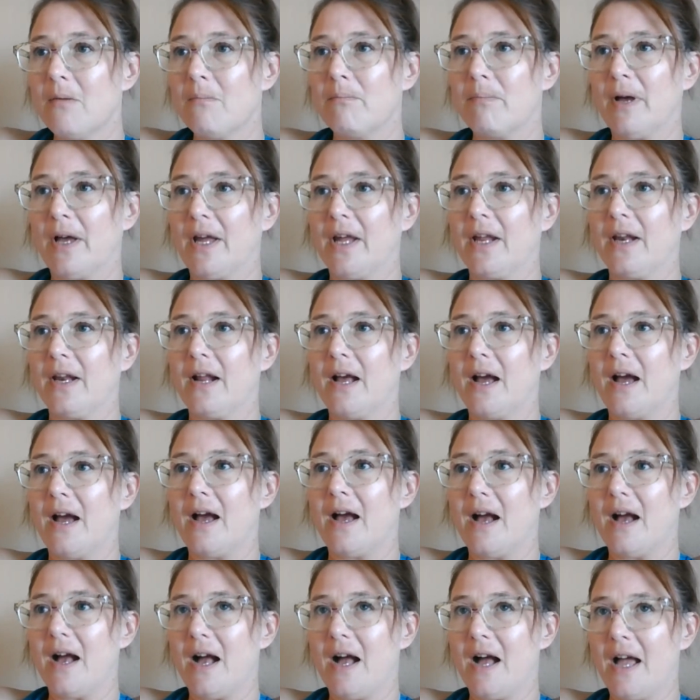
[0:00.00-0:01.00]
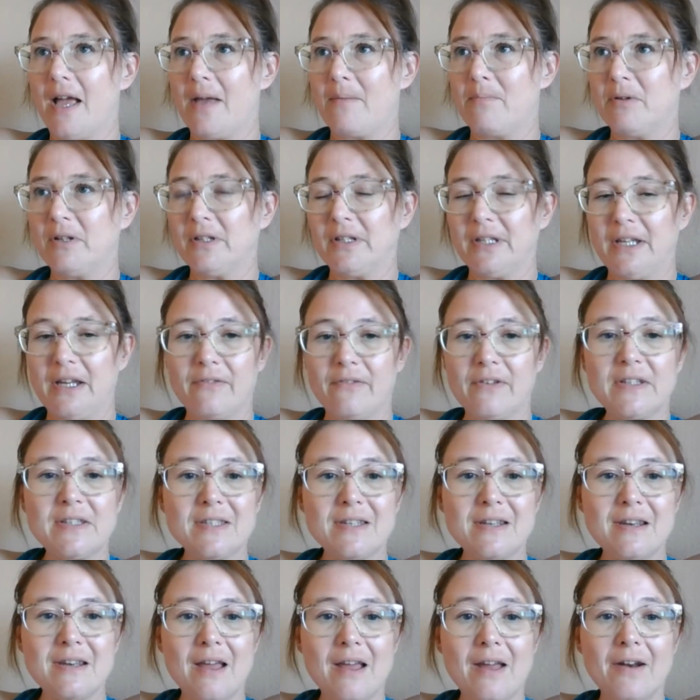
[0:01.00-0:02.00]
But I believe
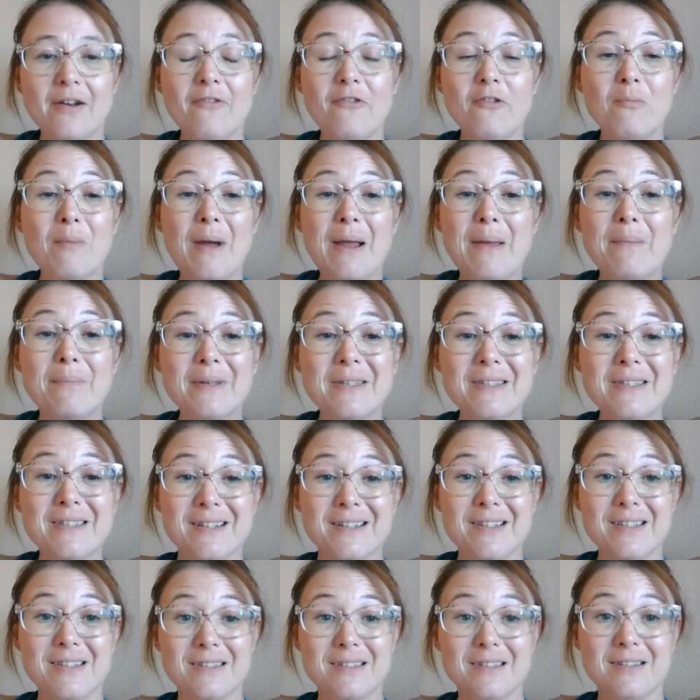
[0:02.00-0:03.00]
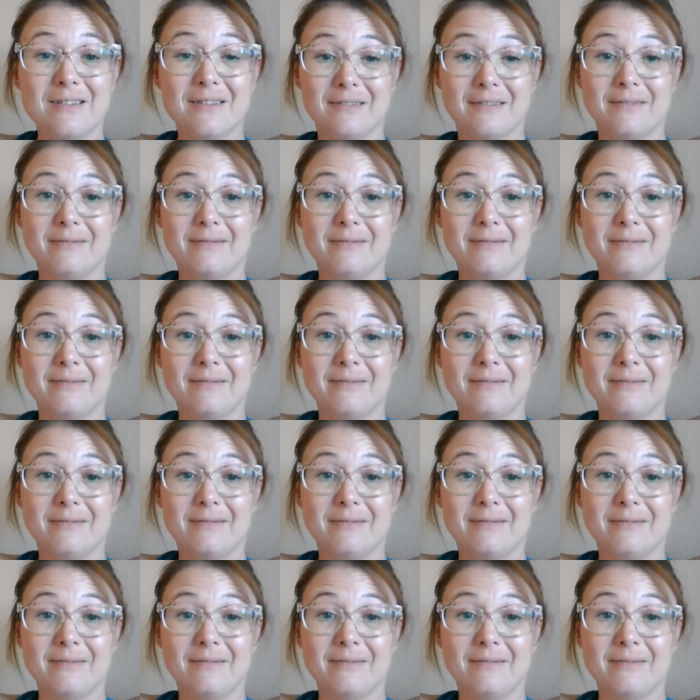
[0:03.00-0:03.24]
it's none of my business.